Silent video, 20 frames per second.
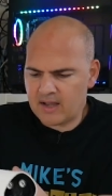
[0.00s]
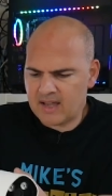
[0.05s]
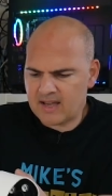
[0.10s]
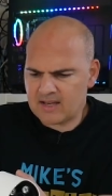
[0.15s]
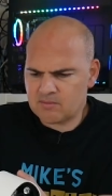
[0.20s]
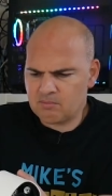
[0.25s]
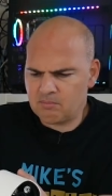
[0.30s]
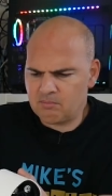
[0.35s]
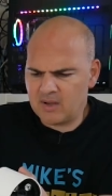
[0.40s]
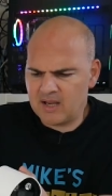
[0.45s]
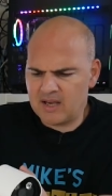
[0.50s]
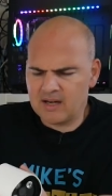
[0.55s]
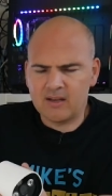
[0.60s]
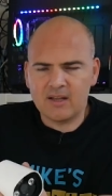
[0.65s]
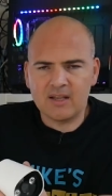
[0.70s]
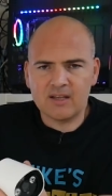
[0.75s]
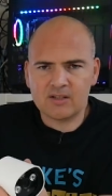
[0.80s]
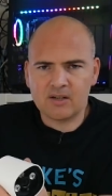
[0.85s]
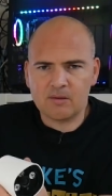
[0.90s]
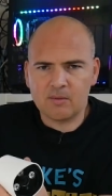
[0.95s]
I guess being
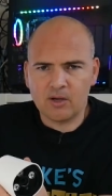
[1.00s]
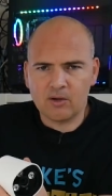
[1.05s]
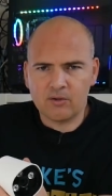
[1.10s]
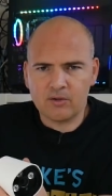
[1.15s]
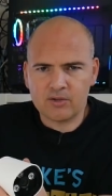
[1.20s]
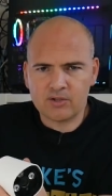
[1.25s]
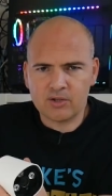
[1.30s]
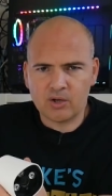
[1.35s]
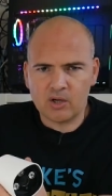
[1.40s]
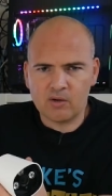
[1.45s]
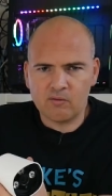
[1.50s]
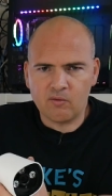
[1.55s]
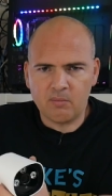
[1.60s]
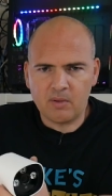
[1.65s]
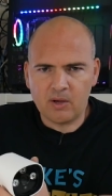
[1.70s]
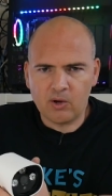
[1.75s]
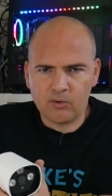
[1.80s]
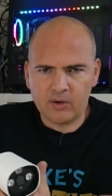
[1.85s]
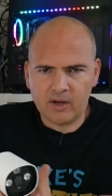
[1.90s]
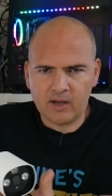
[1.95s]
that it's going to be on the side of a
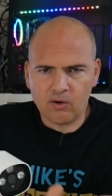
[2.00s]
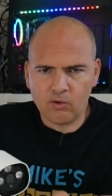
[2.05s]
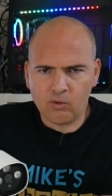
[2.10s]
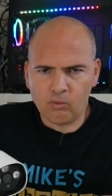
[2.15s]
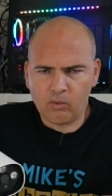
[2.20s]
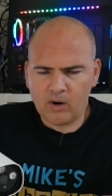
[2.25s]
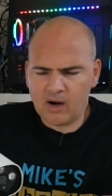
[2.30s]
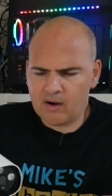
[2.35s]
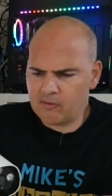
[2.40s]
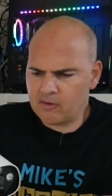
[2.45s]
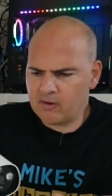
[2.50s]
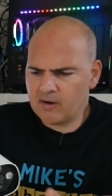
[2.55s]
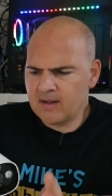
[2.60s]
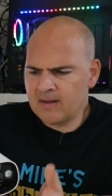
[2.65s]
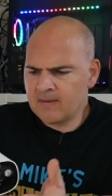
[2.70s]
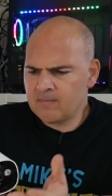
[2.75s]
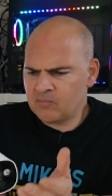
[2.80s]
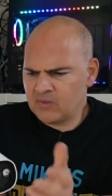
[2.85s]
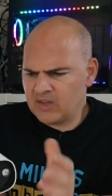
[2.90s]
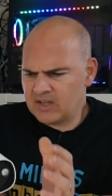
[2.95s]
building or wherever,
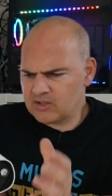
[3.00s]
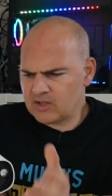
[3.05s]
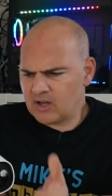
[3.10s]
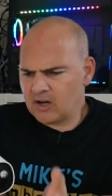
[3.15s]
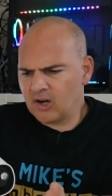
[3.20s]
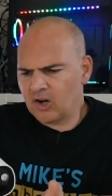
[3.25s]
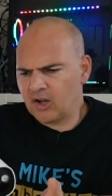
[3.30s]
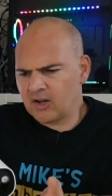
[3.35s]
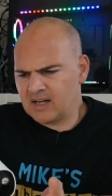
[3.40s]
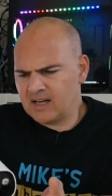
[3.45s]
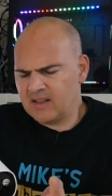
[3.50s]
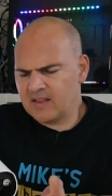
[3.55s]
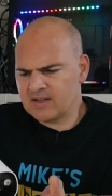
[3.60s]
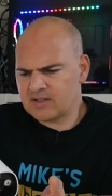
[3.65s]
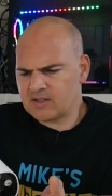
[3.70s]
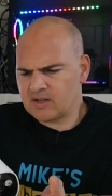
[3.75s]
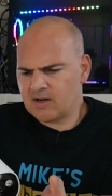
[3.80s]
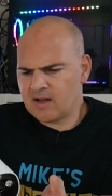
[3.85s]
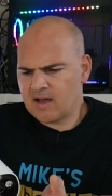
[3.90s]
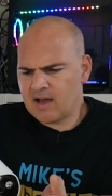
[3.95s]
it's unlikely
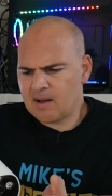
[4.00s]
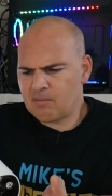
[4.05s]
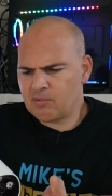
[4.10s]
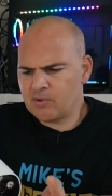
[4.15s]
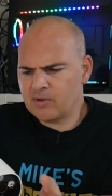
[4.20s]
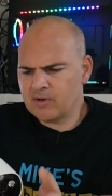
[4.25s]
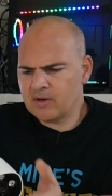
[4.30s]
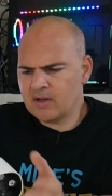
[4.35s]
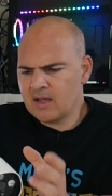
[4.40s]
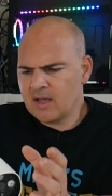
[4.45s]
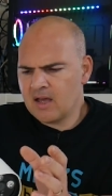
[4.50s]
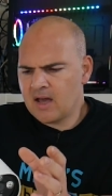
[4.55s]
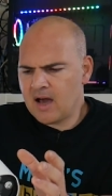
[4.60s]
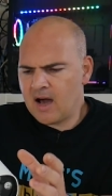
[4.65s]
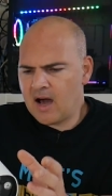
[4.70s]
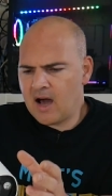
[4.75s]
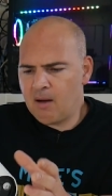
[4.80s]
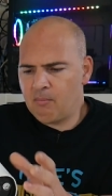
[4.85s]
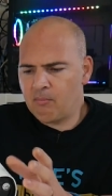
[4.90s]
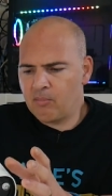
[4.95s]
that's going to happen,
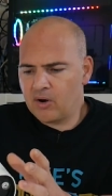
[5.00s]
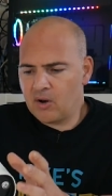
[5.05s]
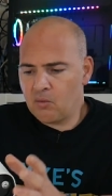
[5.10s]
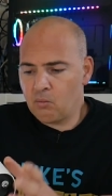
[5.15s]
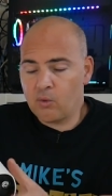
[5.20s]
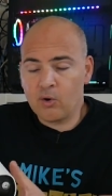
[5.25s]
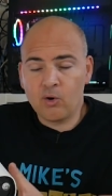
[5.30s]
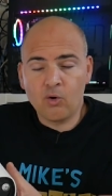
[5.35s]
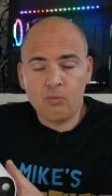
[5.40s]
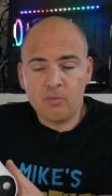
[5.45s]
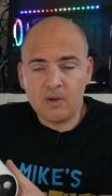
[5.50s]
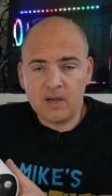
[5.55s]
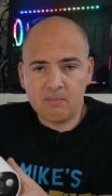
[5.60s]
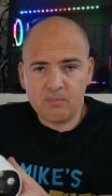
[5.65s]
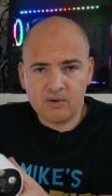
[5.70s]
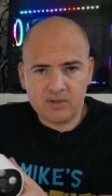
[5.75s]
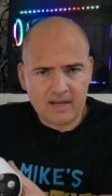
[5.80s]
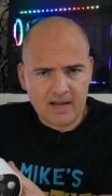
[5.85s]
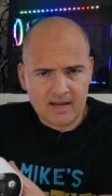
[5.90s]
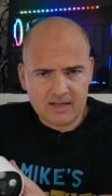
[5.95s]
um, but it will be
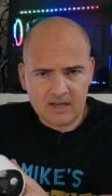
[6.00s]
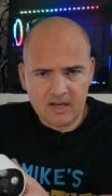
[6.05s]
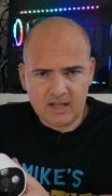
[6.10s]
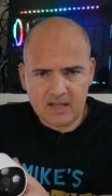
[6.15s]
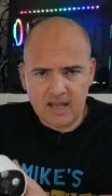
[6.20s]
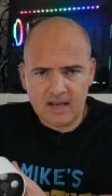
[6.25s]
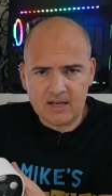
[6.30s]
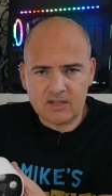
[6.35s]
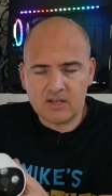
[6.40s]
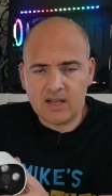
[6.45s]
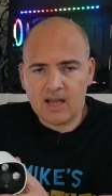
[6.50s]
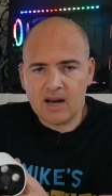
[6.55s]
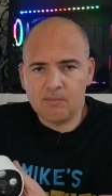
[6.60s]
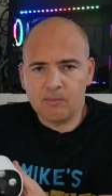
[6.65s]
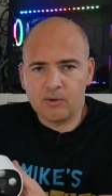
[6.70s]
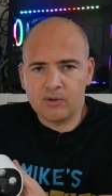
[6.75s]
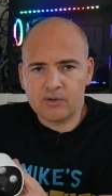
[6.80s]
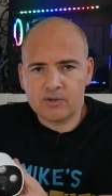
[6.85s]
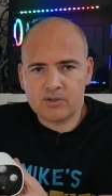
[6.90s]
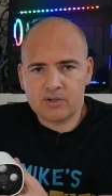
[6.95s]
protected against the
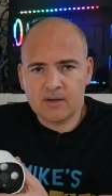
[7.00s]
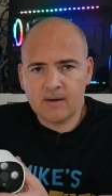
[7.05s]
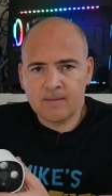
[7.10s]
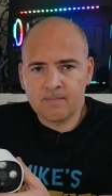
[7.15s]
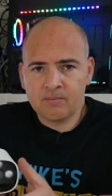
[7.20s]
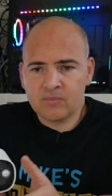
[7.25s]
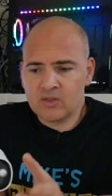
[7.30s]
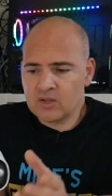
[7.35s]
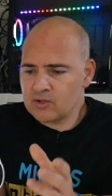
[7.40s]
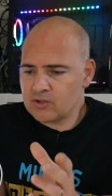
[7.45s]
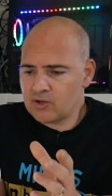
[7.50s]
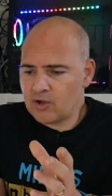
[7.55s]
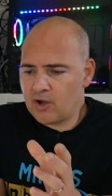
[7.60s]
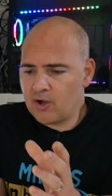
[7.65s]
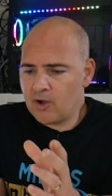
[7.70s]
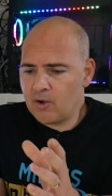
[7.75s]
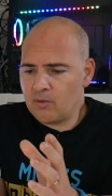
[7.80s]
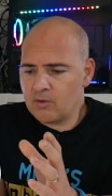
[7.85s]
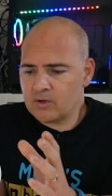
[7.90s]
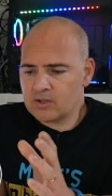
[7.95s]
elements.
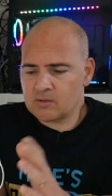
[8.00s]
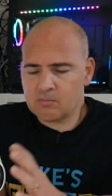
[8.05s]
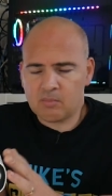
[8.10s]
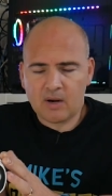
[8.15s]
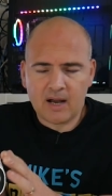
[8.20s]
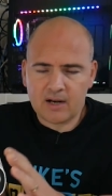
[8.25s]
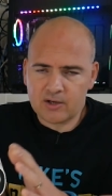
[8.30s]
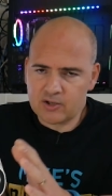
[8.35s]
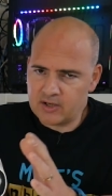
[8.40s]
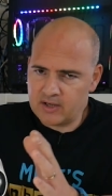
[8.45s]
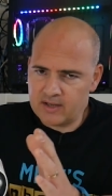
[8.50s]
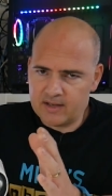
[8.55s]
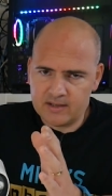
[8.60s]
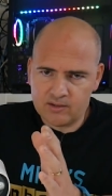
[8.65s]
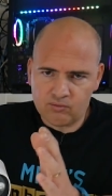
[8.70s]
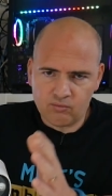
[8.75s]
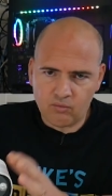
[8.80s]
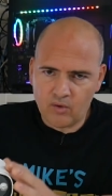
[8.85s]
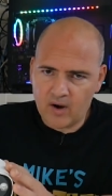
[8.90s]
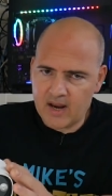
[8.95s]
So
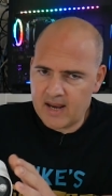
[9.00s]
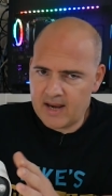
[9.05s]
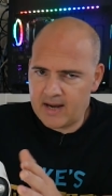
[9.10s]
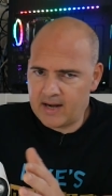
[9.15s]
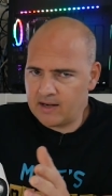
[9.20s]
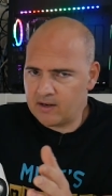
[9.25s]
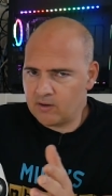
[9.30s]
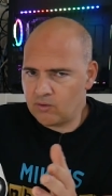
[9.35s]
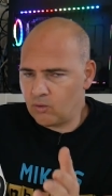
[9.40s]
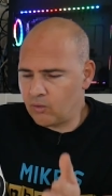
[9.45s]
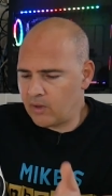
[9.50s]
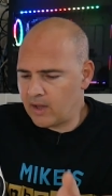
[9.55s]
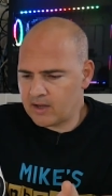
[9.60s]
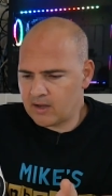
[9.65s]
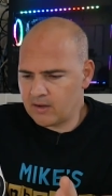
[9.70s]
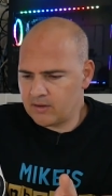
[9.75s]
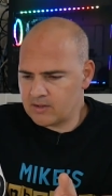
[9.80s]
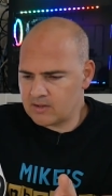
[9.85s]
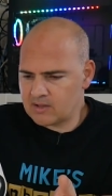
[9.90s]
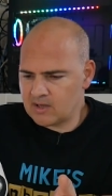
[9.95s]
splashes, rain, all that
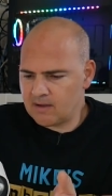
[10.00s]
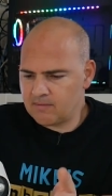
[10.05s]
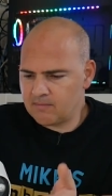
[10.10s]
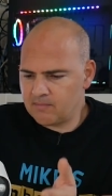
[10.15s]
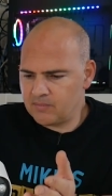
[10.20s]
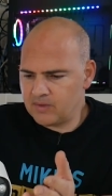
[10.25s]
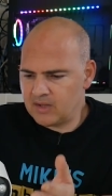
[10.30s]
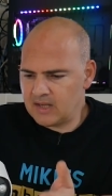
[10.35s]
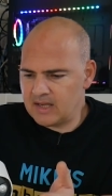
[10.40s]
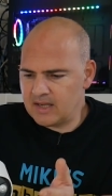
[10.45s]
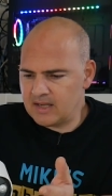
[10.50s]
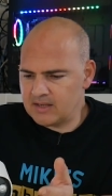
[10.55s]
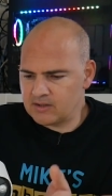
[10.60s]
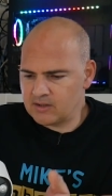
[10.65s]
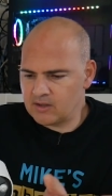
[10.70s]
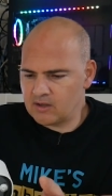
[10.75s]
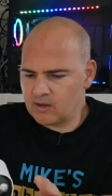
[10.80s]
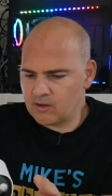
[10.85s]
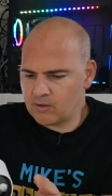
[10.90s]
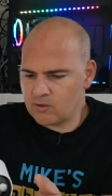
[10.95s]
kind of stuff
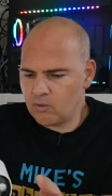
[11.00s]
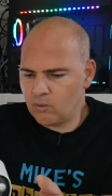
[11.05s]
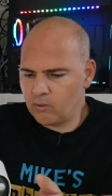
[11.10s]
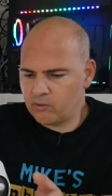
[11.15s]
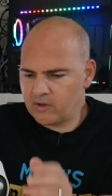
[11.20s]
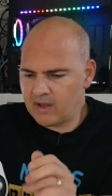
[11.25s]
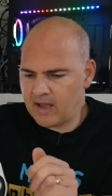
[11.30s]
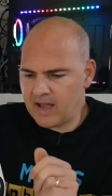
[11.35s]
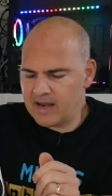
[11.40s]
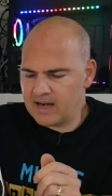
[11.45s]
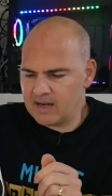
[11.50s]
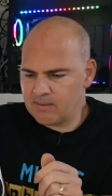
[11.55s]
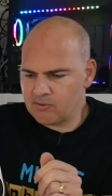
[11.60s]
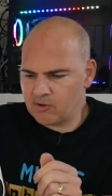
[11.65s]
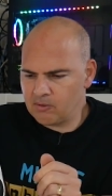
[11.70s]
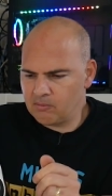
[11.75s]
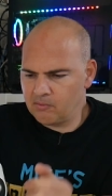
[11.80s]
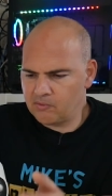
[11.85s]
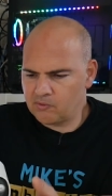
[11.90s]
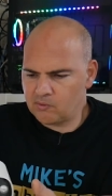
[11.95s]
isn't going to cause any
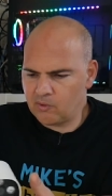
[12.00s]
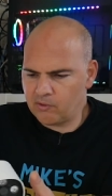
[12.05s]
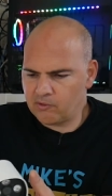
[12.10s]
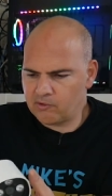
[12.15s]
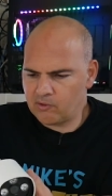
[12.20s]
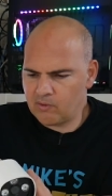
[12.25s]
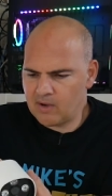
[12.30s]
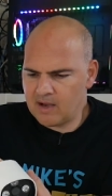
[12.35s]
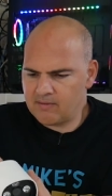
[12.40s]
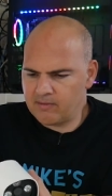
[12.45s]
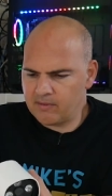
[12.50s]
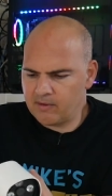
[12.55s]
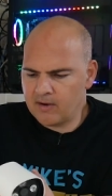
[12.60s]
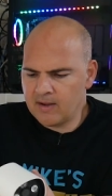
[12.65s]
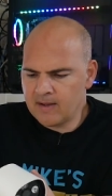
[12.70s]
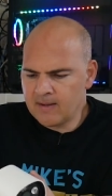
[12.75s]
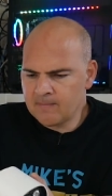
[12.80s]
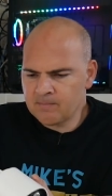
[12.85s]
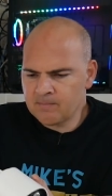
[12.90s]
problems whatsoever.